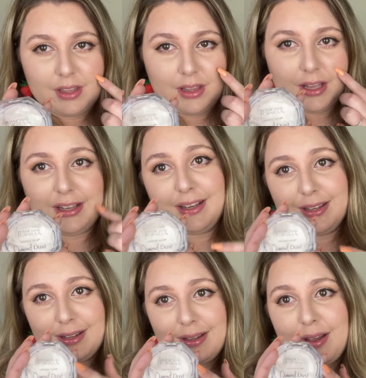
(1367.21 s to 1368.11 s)
Like
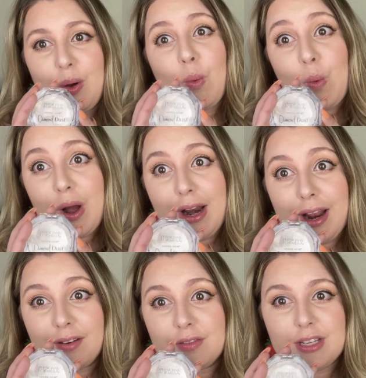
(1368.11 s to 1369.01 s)
1
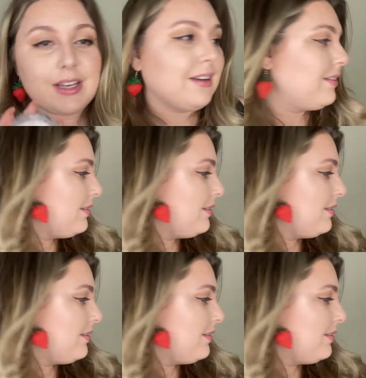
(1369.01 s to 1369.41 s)
out of 10.